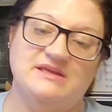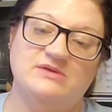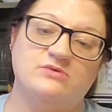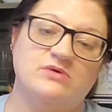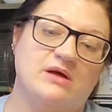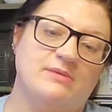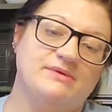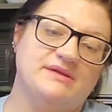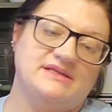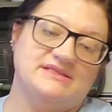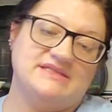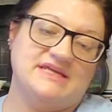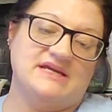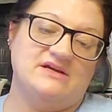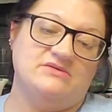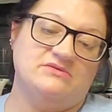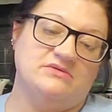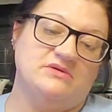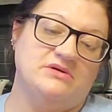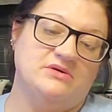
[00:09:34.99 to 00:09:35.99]
rubbing it
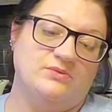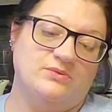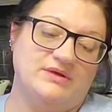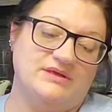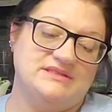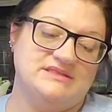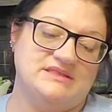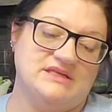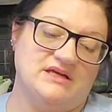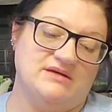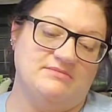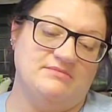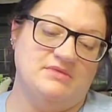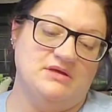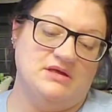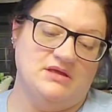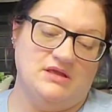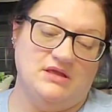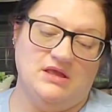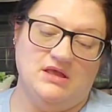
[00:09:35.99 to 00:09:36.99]
down with some